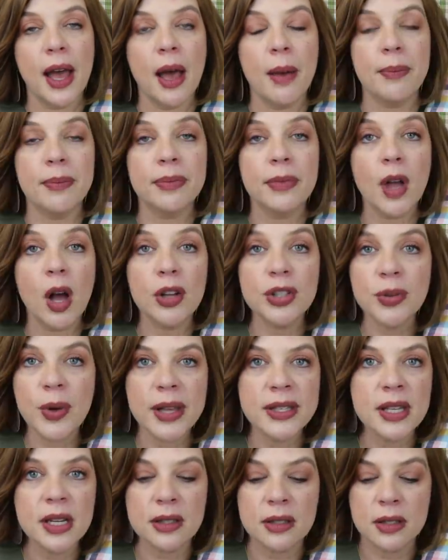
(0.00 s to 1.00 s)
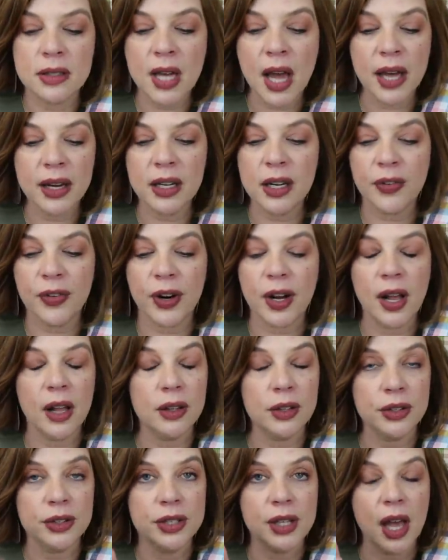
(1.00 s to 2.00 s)
Um, also has a ton of different
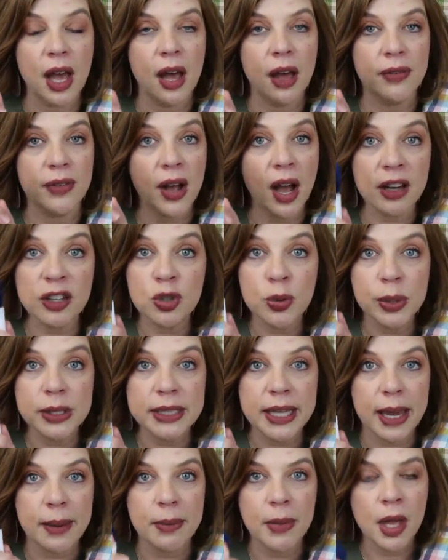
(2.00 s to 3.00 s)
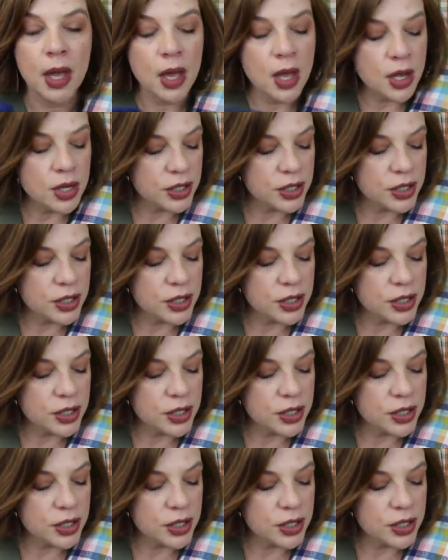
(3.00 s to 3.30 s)
colors of cotton twill tape.